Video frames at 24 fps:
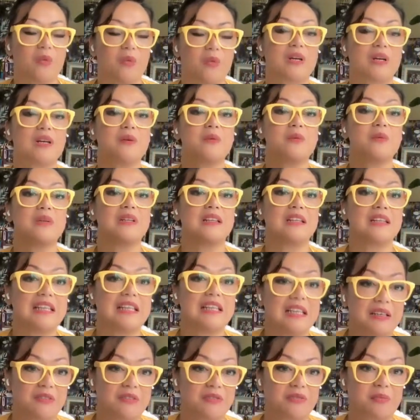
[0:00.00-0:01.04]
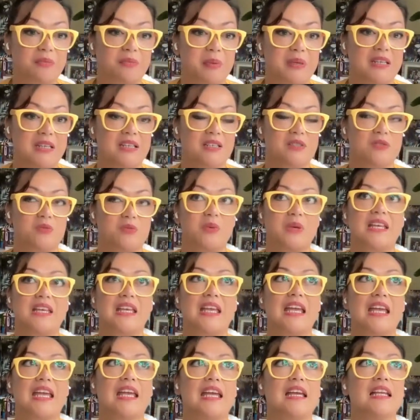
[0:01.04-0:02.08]
What a relief because we
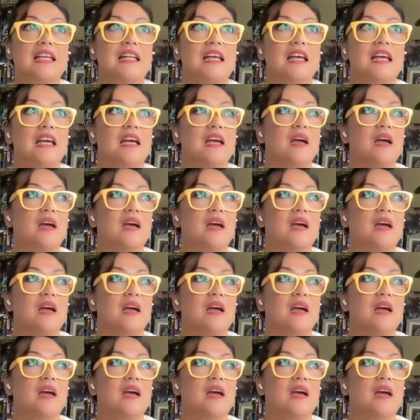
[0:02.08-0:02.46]
can't